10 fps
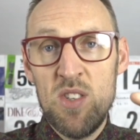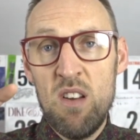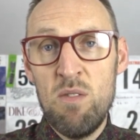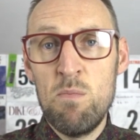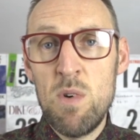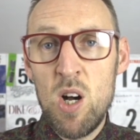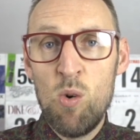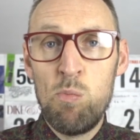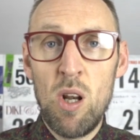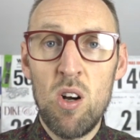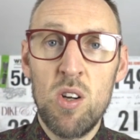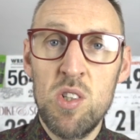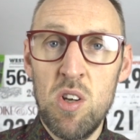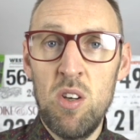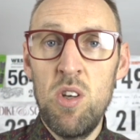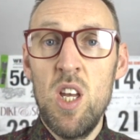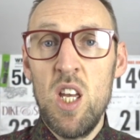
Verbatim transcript: a 7 mile block so